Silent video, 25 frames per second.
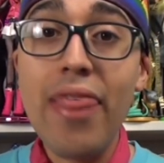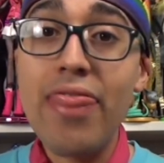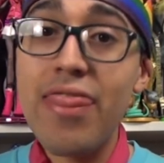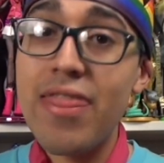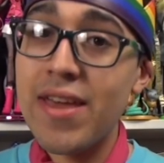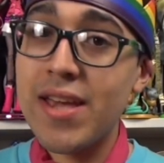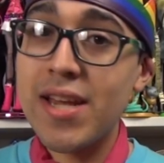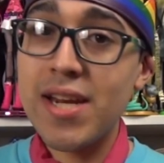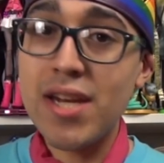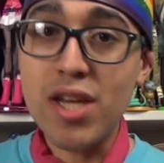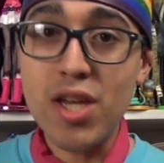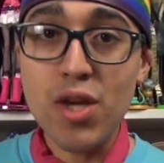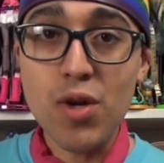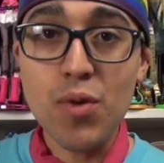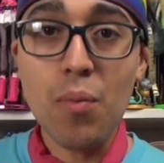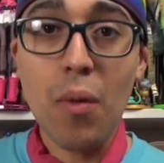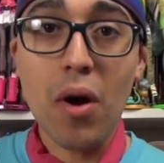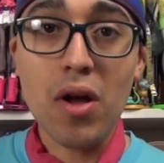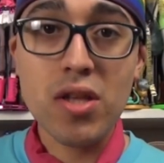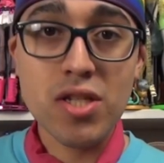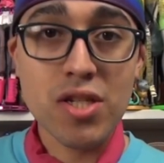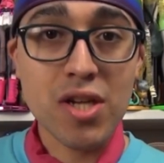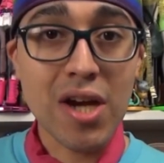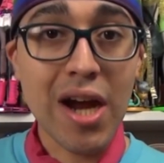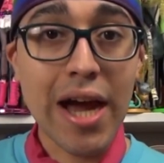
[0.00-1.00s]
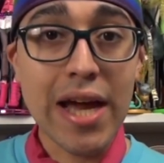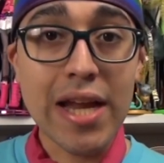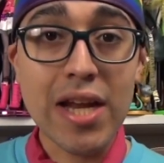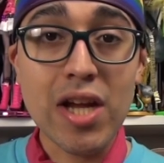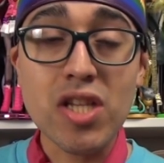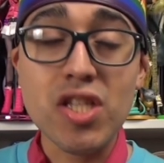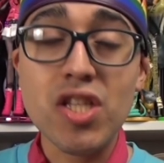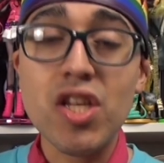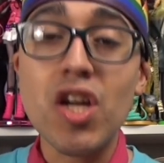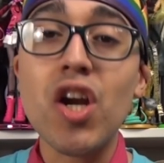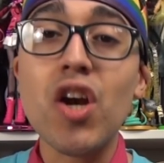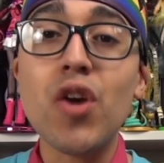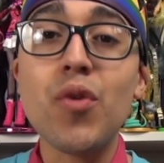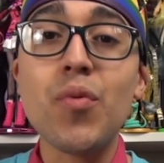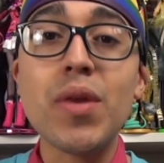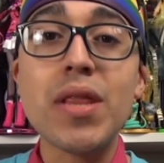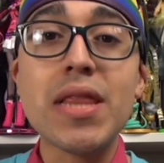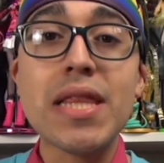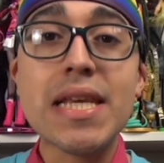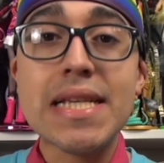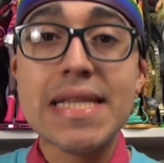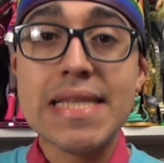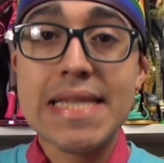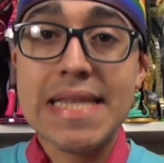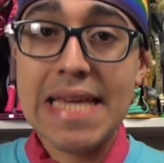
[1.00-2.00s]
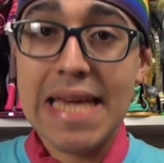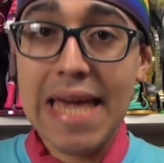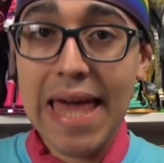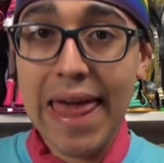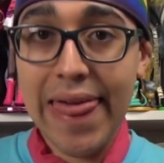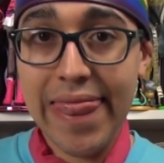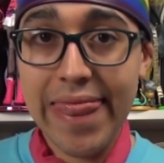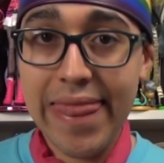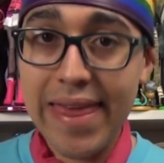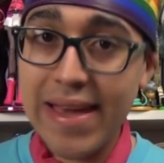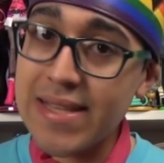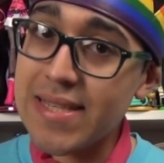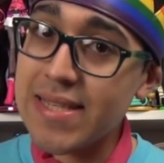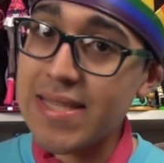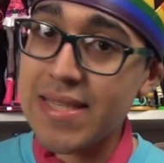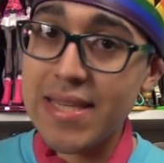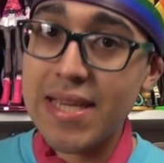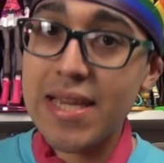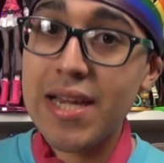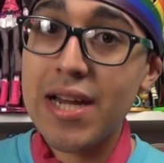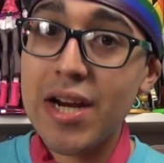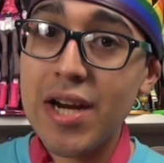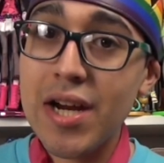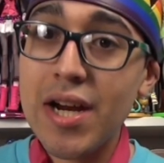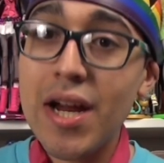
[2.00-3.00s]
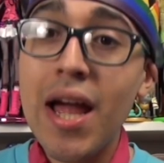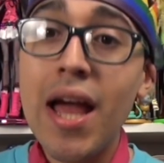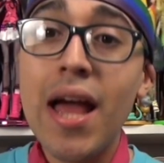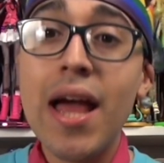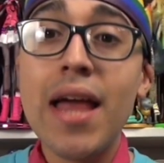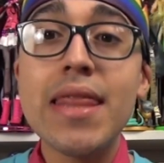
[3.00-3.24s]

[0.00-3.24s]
the new Monster High dolls that are releasing this year.